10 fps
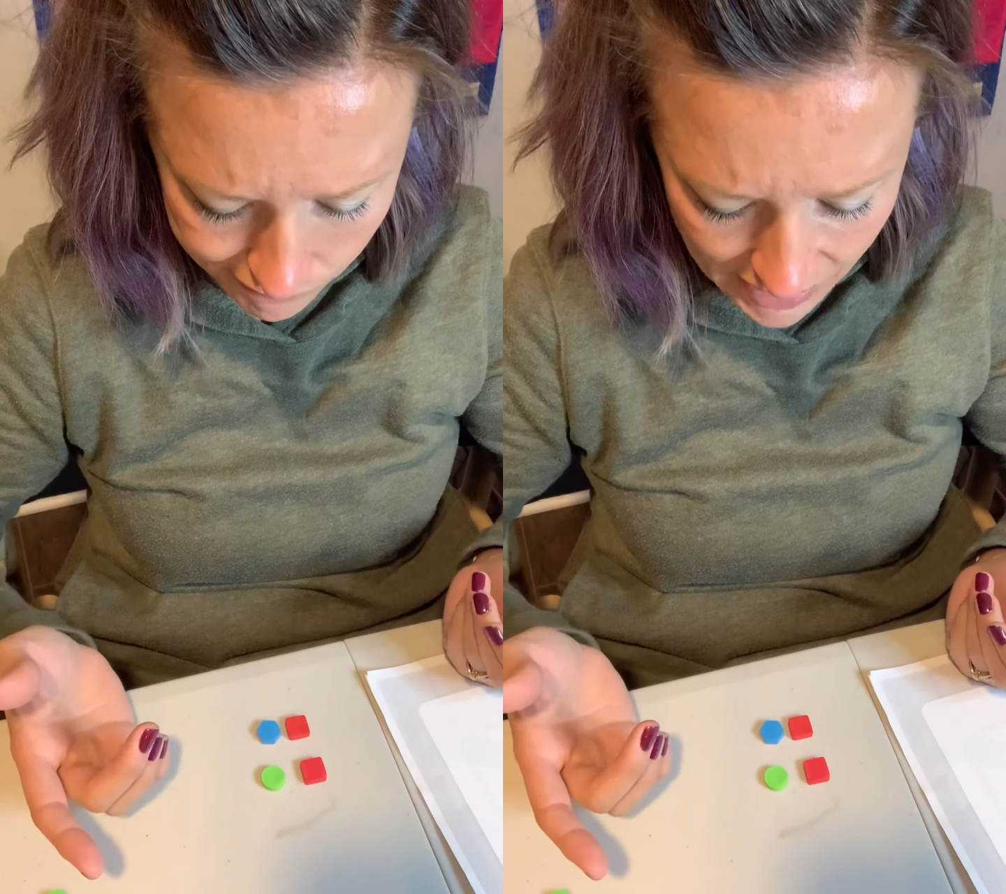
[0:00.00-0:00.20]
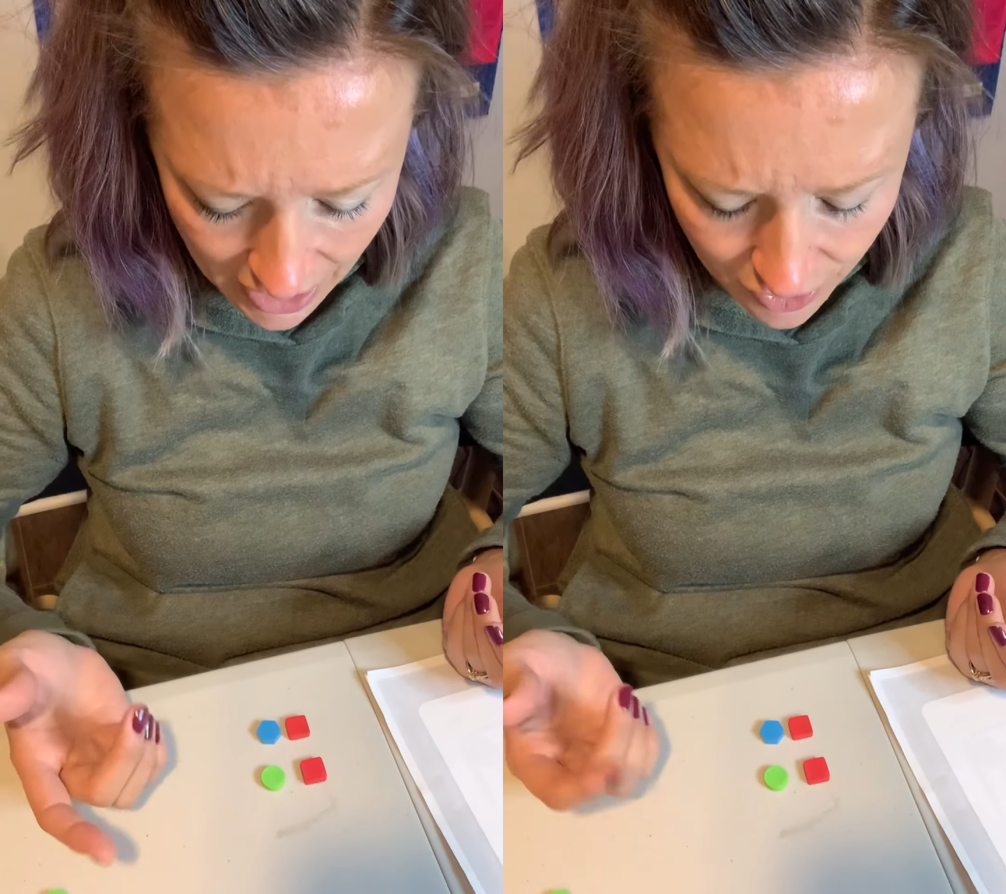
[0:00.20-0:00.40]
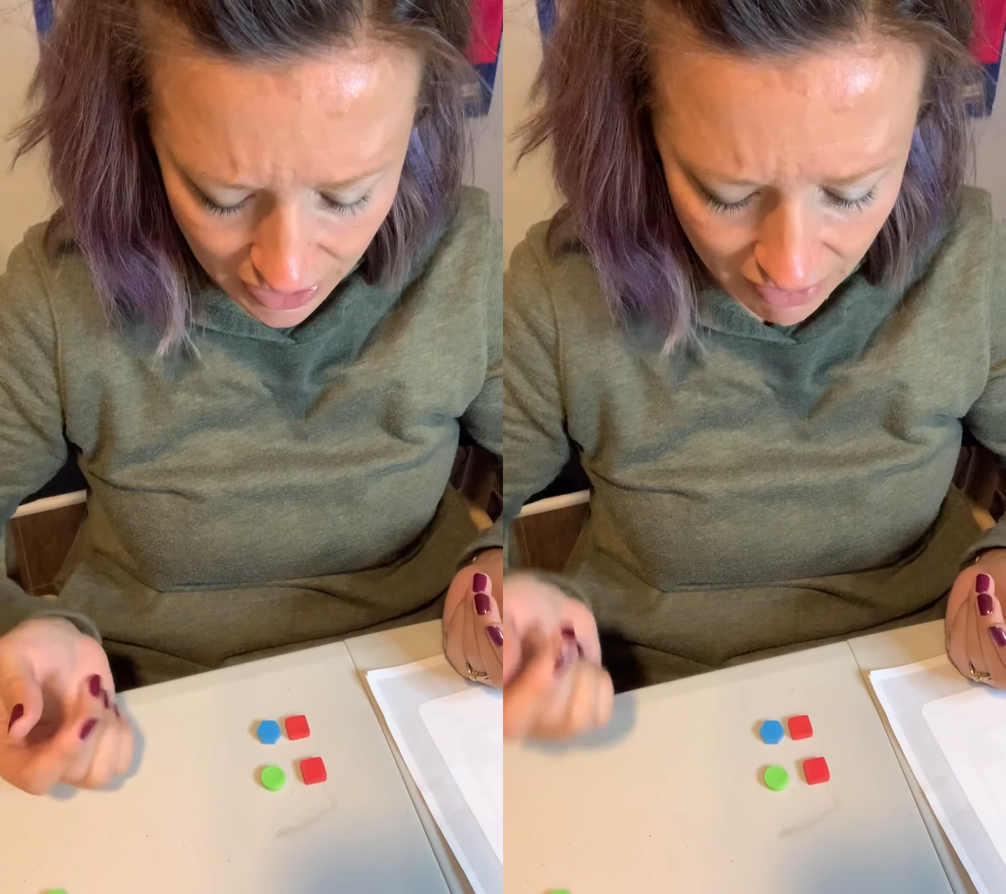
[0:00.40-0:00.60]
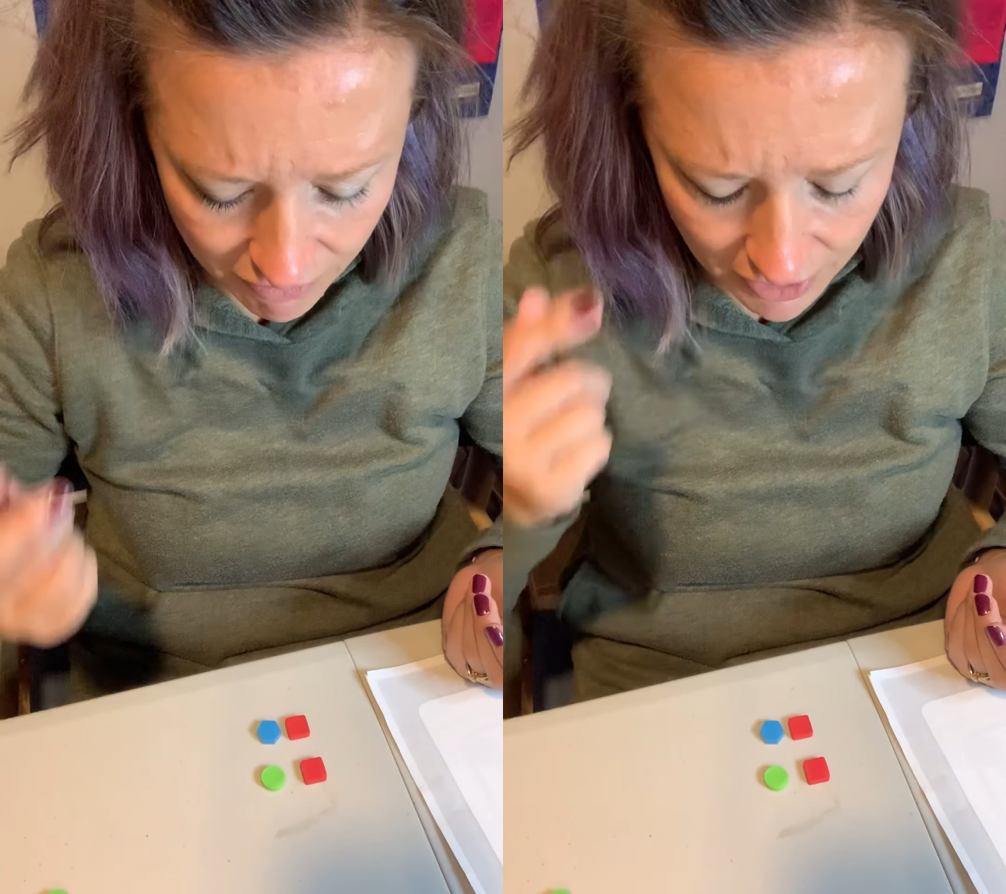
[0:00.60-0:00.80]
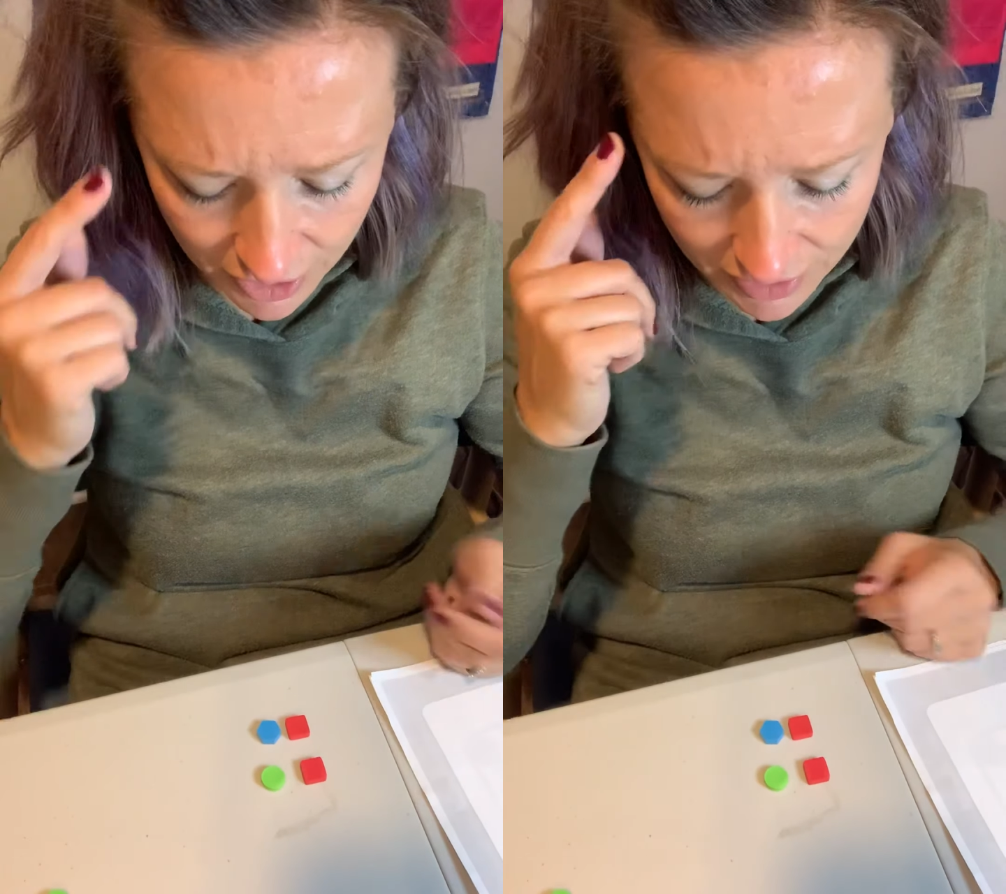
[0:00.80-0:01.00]
How could I
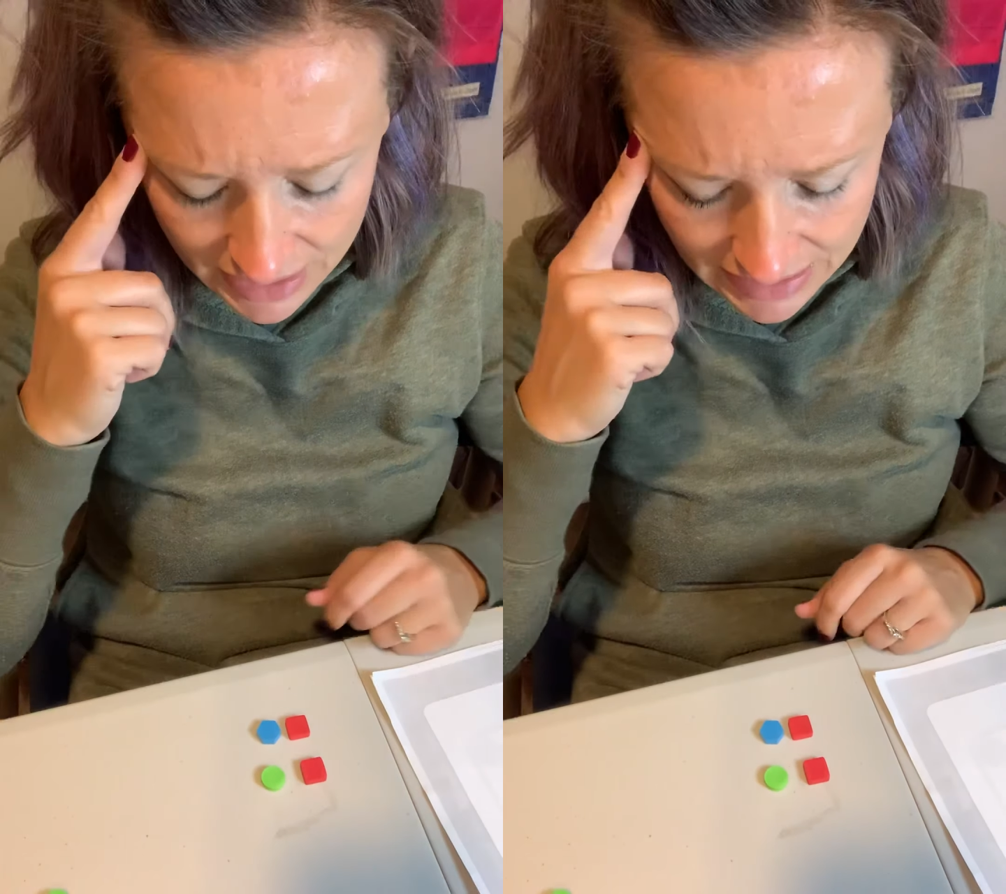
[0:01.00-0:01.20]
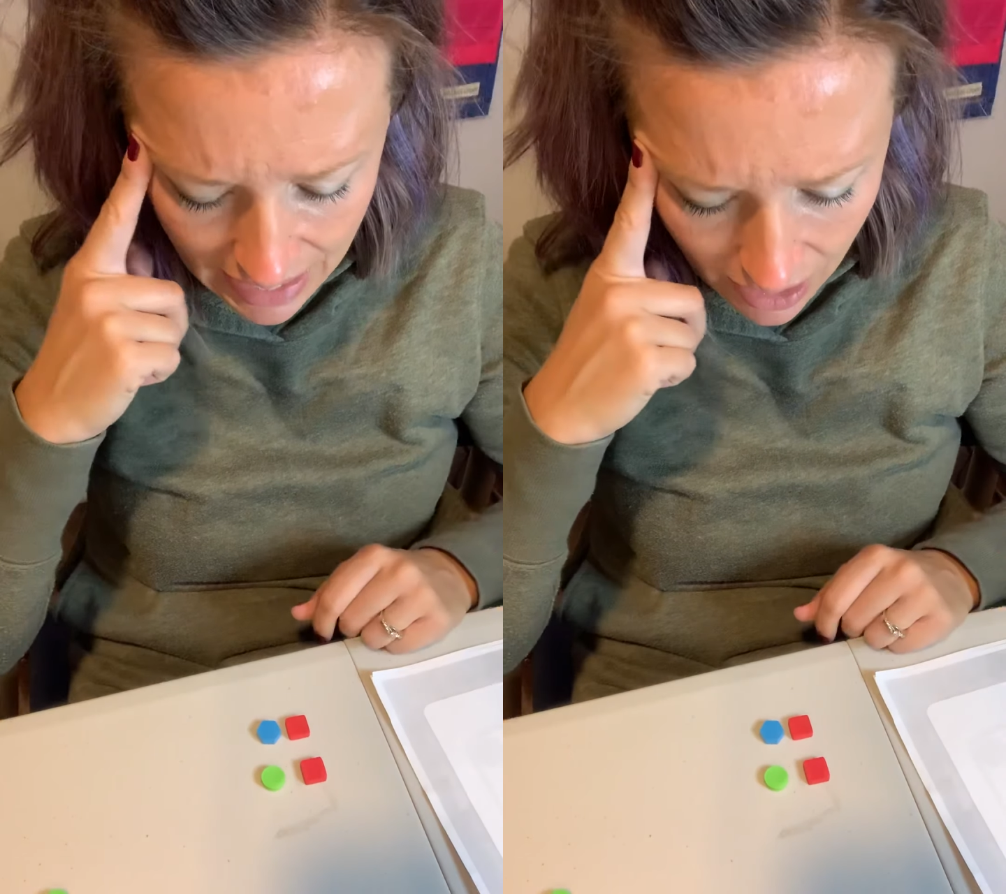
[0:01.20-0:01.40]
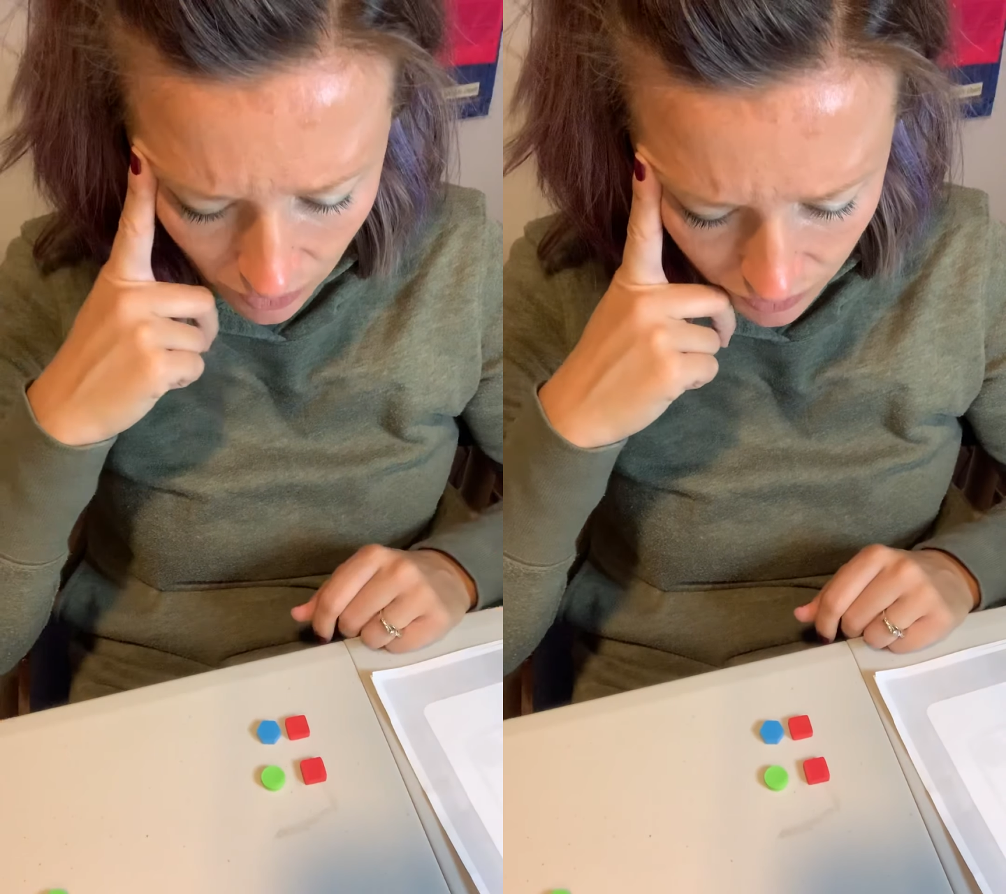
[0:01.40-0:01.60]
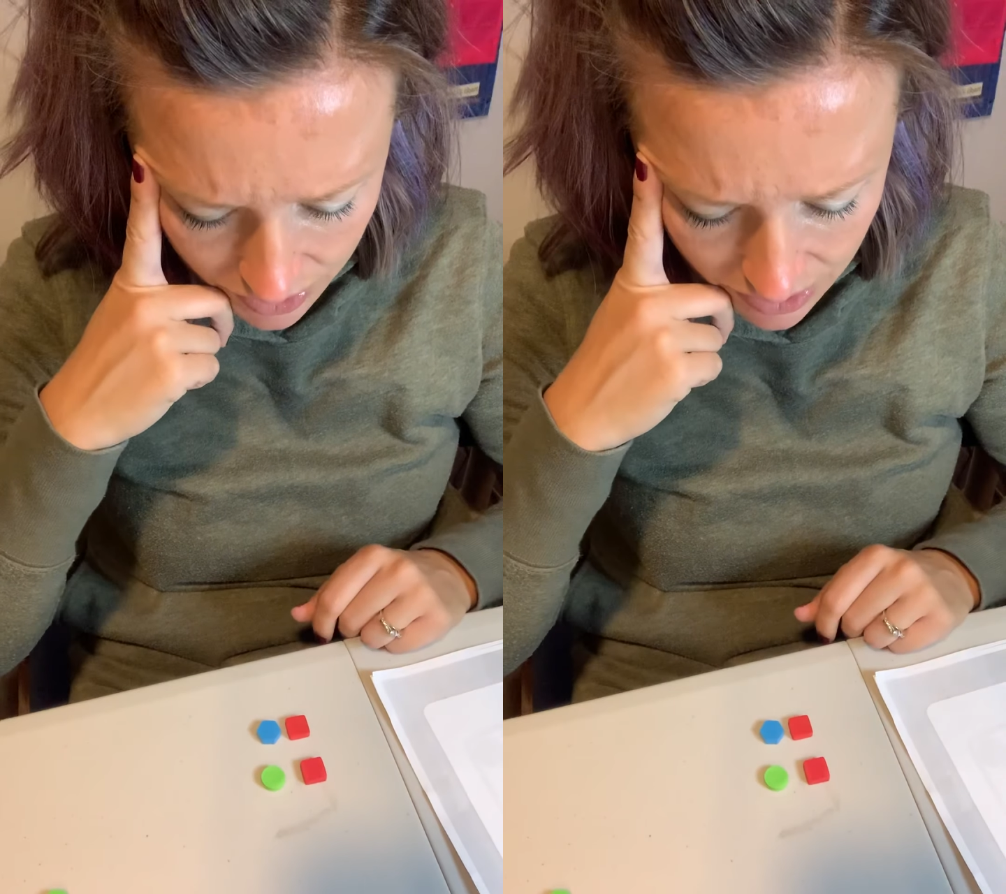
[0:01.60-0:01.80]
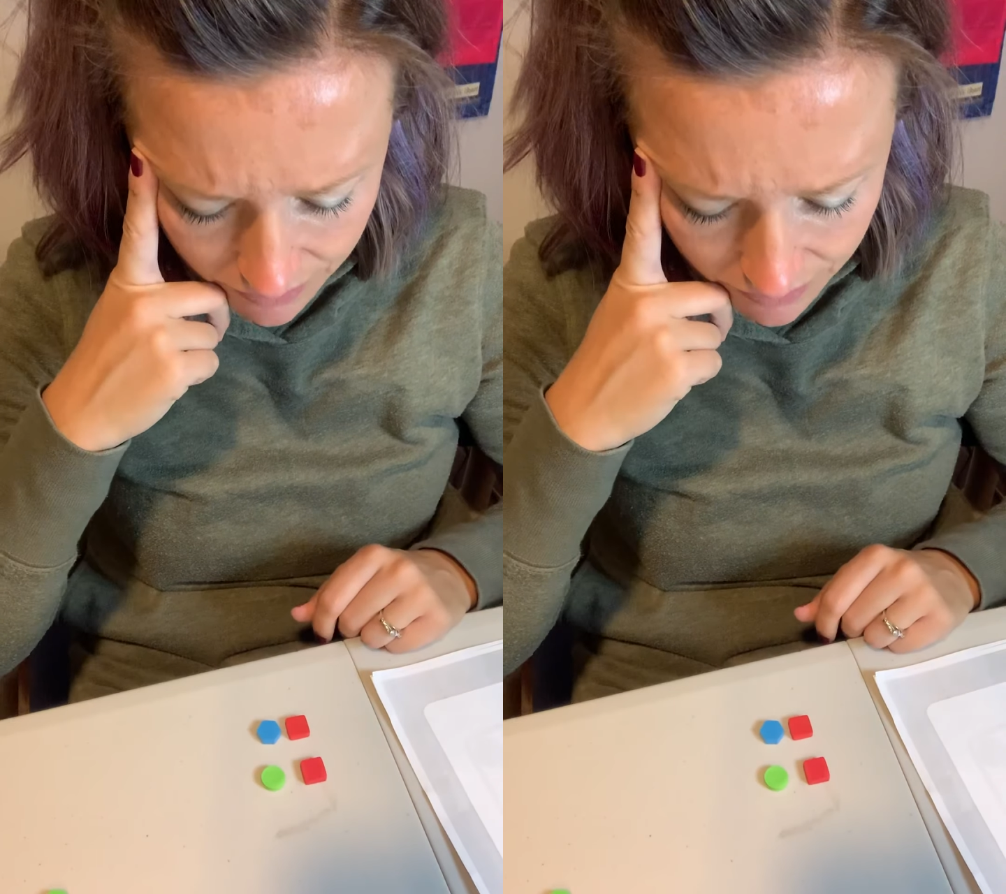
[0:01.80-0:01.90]
figure this out?